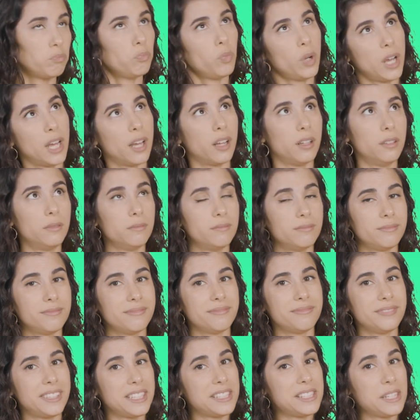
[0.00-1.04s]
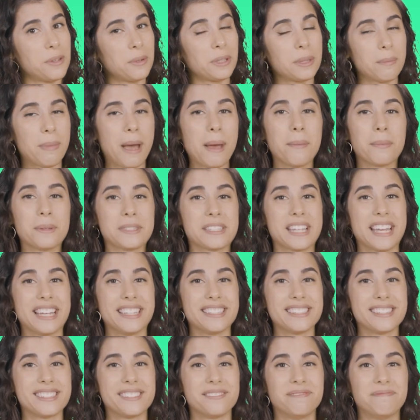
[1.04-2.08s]
Well, let's see what the Bible
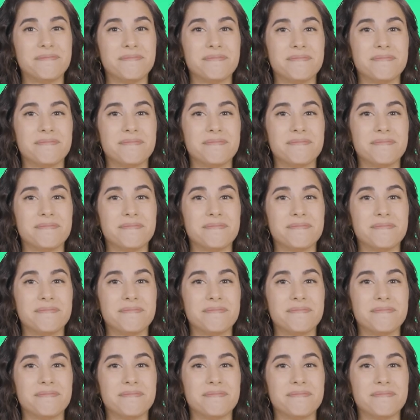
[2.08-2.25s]
says.